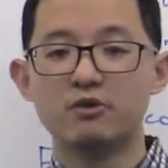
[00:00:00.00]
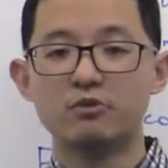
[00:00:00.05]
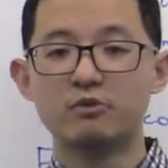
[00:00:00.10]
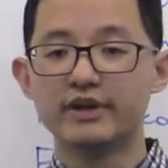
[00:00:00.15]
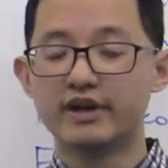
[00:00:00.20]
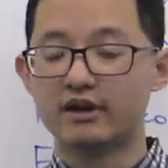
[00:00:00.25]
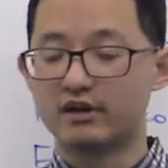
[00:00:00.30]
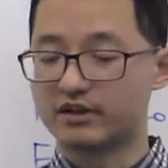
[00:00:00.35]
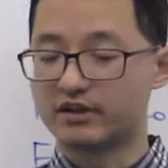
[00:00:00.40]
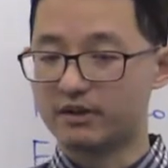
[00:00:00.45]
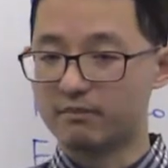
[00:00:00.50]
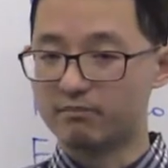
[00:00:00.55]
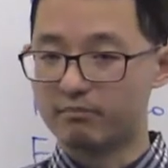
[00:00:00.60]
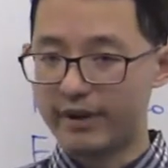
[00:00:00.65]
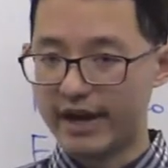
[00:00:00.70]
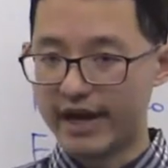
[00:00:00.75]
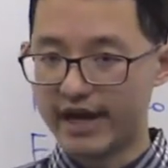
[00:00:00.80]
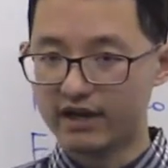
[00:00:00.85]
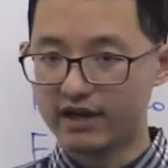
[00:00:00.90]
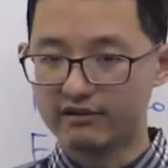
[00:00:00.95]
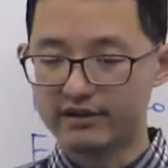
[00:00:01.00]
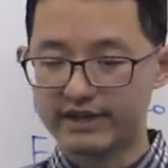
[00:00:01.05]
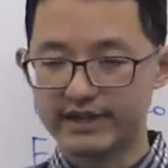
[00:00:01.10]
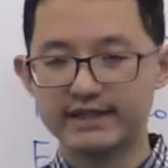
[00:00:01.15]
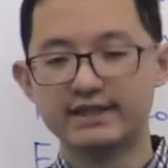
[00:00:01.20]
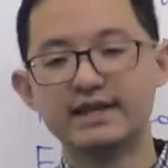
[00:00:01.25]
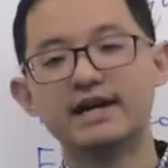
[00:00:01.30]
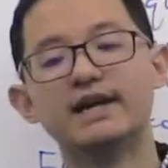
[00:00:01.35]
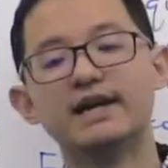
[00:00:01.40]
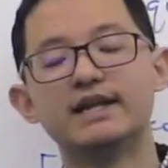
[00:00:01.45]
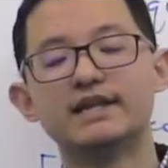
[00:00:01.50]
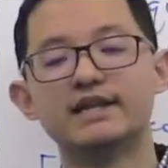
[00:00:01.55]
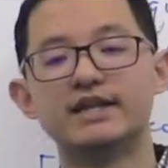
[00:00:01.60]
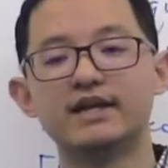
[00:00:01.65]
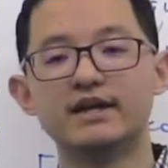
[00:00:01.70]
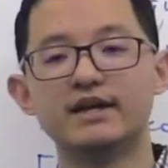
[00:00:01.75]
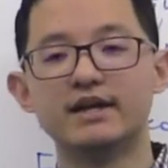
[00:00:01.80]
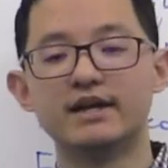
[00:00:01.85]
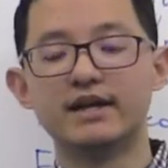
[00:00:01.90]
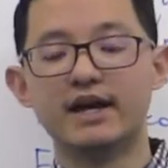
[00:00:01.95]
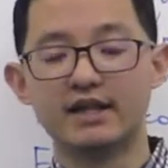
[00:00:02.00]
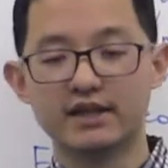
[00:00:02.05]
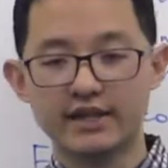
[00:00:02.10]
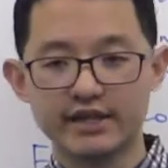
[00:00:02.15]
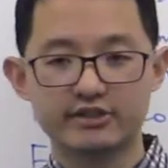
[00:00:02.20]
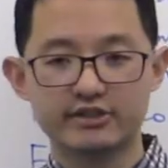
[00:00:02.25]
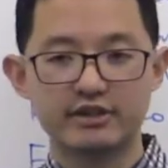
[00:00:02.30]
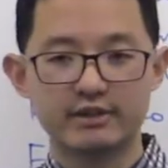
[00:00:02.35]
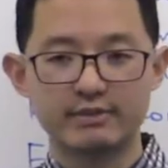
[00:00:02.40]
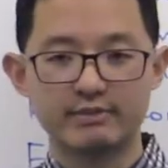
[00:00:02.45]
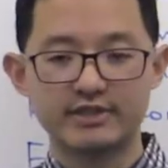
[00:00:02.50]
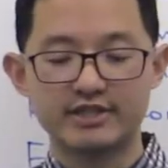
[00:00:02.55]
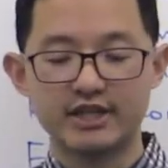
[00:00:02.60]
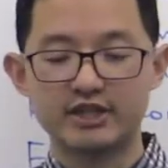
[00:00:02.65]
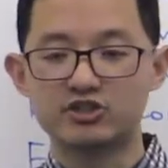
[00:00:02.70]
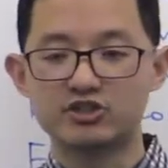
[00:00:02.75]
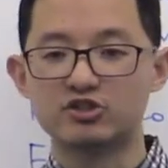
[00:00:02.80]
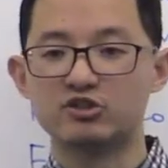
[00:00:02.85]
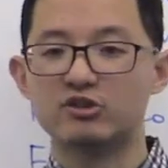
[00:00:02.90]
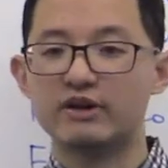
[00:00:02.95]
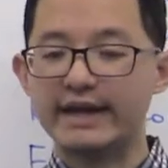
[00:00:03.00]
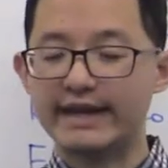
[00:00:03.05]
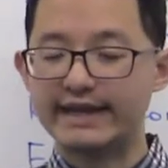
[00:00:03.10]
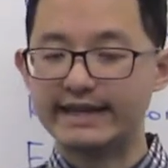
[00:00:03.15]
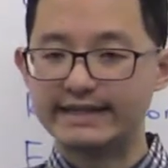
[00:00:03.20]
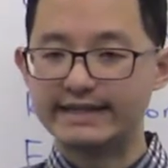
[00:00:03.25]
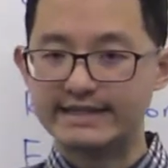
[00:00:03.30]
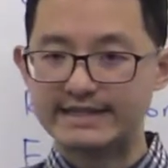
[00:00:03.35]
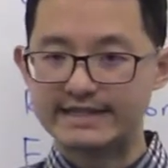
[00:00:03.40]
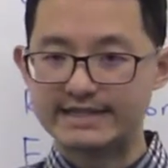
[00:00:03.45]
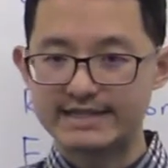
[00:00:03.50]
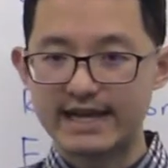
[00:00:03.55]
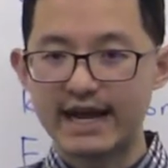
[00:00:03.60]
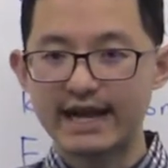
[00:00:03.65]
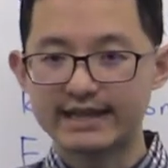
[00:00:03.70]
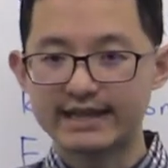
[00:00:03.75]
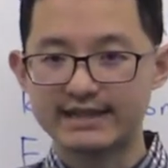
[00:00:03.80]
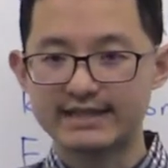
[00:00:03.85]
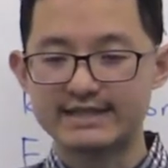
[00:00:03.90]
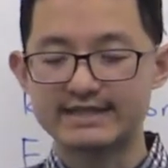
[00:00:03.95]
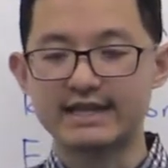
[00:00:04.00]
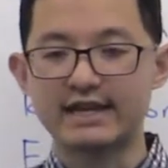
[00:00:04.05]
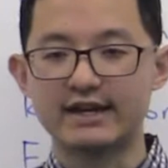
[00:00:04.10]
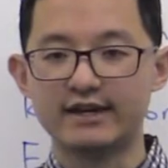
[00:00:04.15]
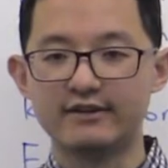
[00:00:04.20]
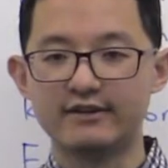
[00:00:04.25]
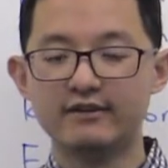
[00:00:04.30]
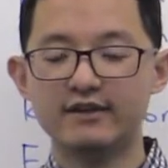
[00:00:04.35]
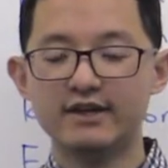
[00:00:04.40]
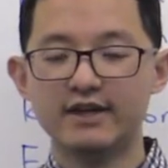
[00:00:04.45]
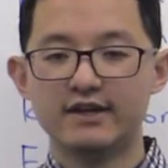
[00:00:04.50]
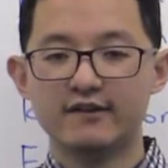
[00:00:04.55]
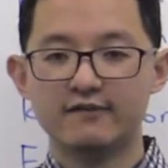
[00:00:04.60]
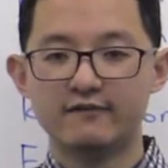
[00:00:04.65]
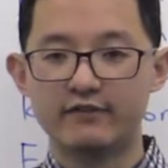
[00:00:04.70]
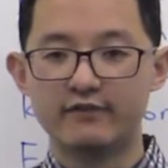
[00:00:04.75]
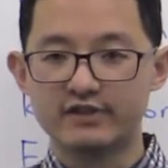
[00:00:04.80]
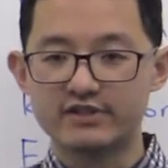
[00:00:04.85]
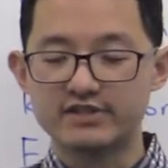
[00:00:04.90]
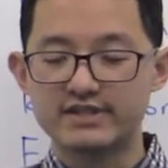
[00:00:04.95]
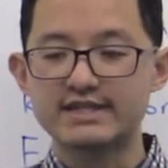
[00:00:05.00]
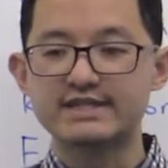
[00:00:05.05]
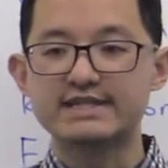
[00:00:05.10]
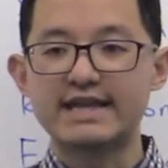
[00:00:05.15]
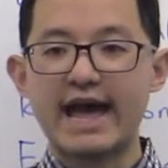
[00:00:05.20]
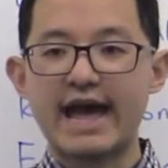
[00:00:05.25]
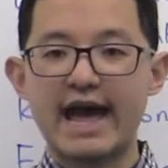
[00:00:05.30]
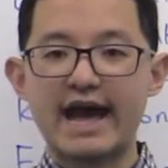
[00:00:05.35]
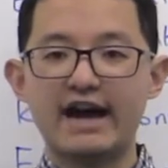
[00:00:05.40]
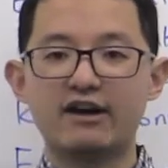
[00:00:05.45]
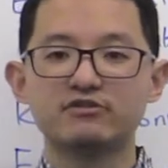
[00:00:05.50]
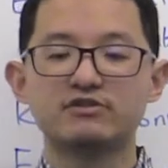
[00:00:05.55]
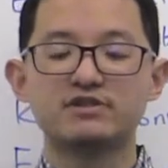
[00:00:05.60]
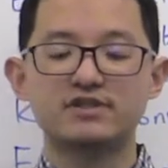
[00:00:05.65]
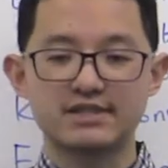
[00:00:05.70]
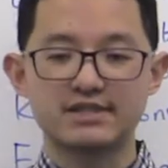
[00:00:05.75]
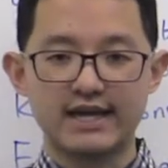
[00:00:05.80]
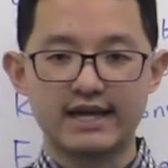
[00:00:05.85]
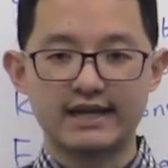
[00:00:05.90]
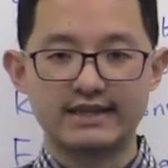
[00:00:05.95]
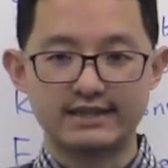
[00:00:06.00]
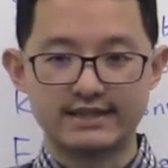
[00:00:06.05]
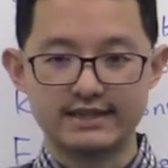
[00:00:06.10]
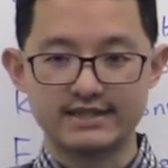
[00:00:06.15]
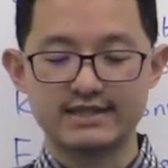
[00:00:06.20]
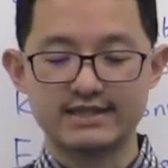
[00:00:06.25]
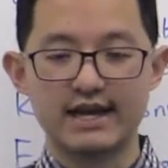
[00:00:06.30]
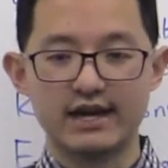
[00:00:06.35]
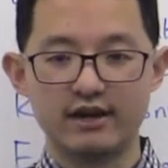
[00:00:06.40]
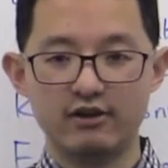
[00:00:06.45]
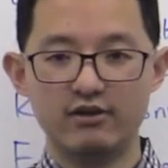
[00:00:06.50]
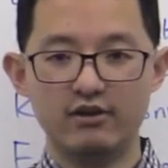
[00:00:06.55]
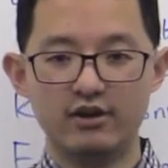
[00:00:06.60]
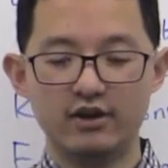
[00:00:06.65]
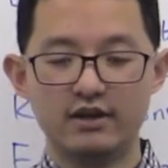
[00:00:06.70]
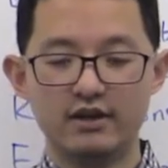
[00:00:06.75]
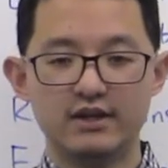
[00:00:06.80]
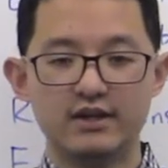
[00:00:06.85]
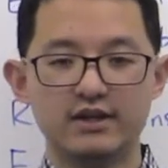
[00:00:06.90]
We are comparing the electric potential inside the cell versus outside the cell.